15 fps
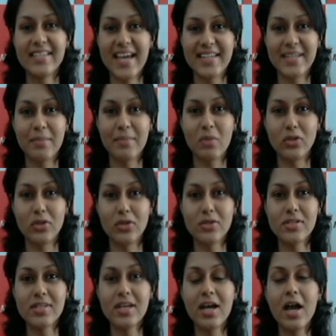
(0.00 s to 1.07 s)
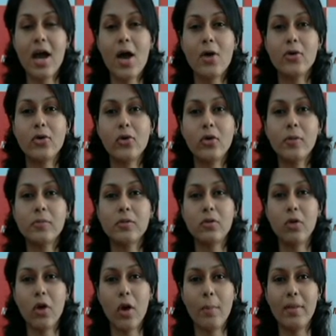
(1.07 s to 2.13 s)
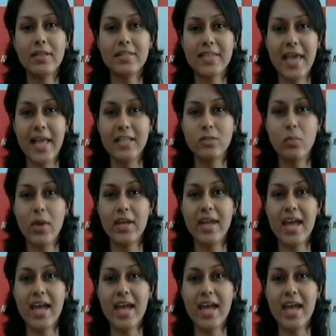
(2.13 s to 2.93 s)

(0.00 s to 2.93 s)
Tata Motors Group's global sales were